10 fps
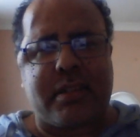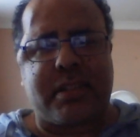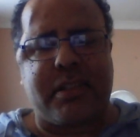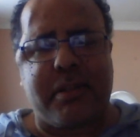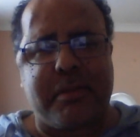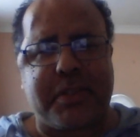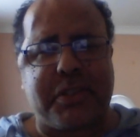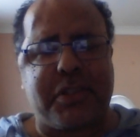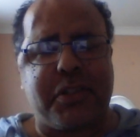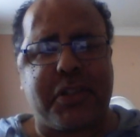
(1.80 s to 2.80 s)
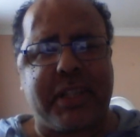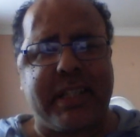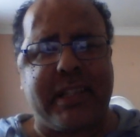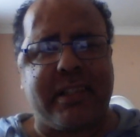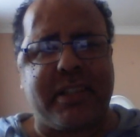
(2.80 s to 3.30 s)
So I'm just
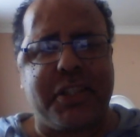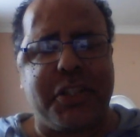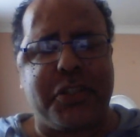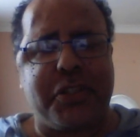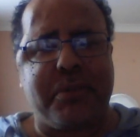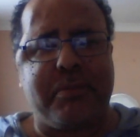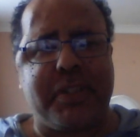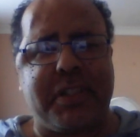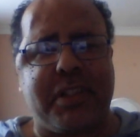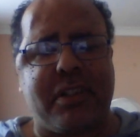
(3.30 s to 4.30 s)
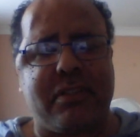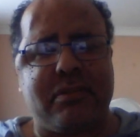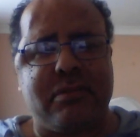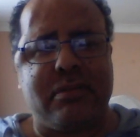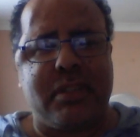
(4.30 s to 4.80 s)
looking at a YouTube video
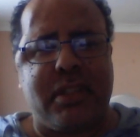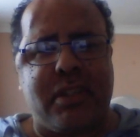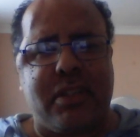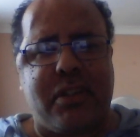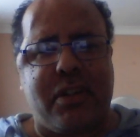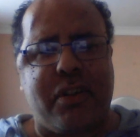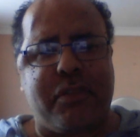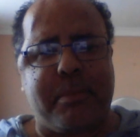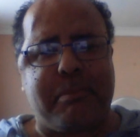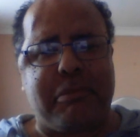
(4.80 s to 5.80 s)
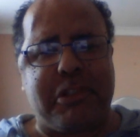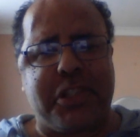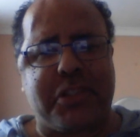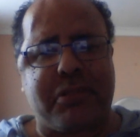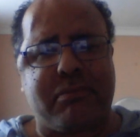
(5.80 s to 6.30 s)
of a
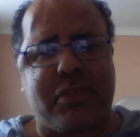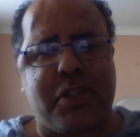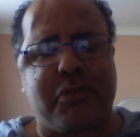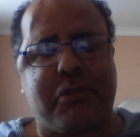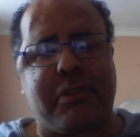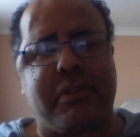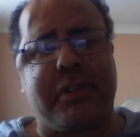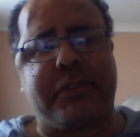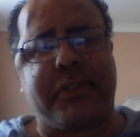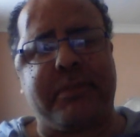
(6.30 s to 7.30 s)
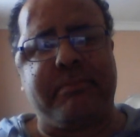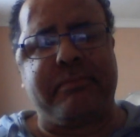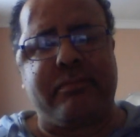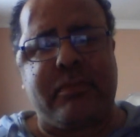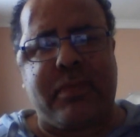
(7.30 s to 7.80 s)
bridge over a river,
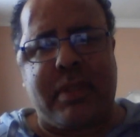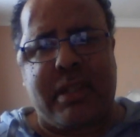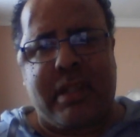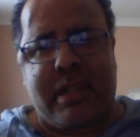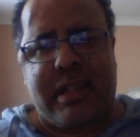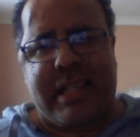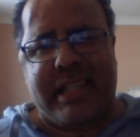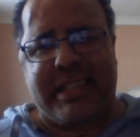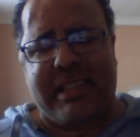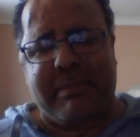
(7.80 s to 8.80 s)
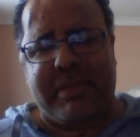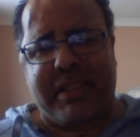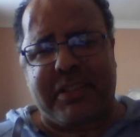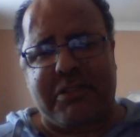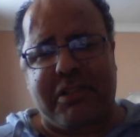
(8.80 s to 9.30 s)
and
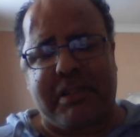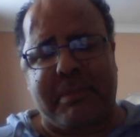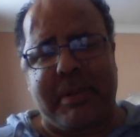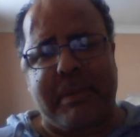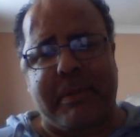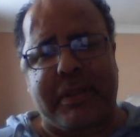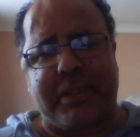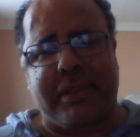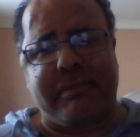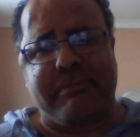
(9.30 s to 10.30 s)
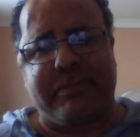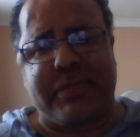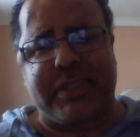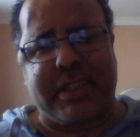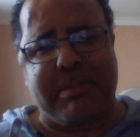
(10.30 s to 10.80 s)
something struck me about it.
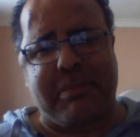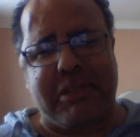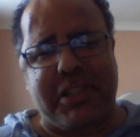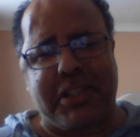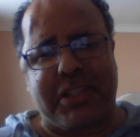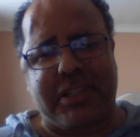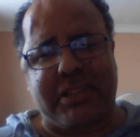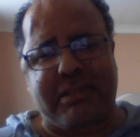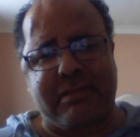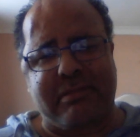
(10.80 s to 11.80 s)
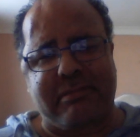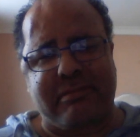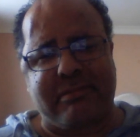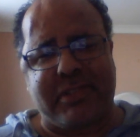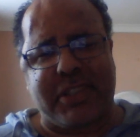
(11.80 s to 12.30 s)
The bridge is
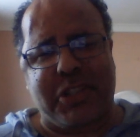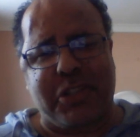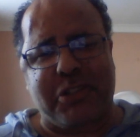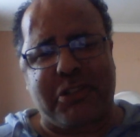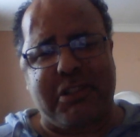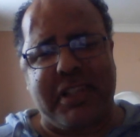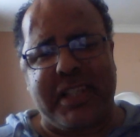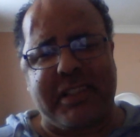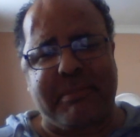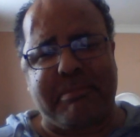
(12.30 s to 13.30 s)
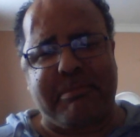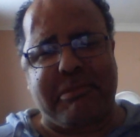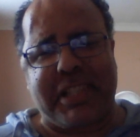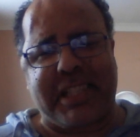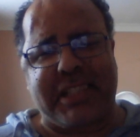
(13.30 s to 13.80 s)
concrete and
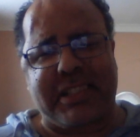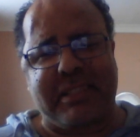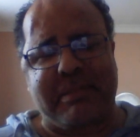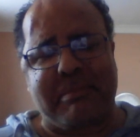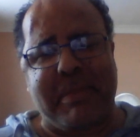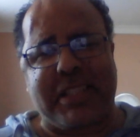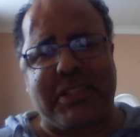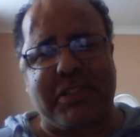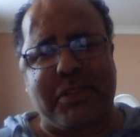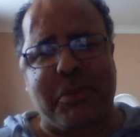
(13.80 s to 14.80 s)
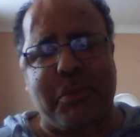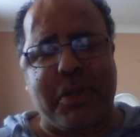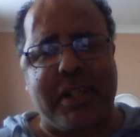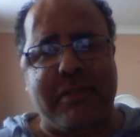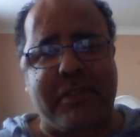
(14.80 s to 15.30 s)
bricks and metal and
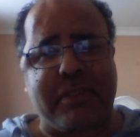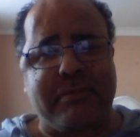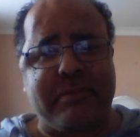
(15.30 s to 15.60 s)
whatever,